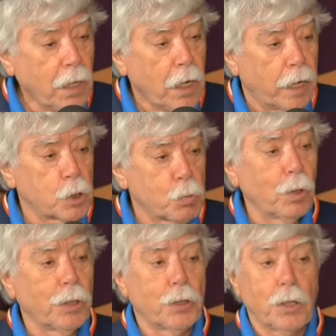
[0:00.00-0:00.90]
and is
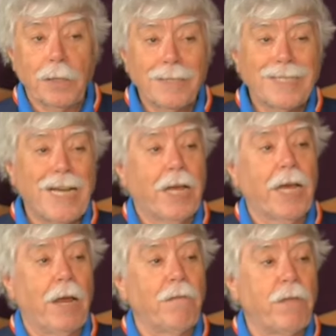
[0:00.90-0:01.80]
willing to take
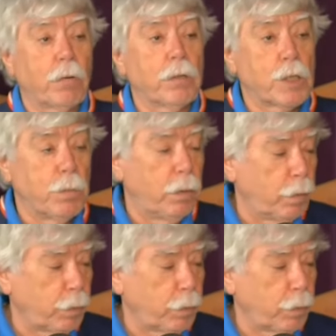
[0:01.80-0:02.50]
a veteran's minimum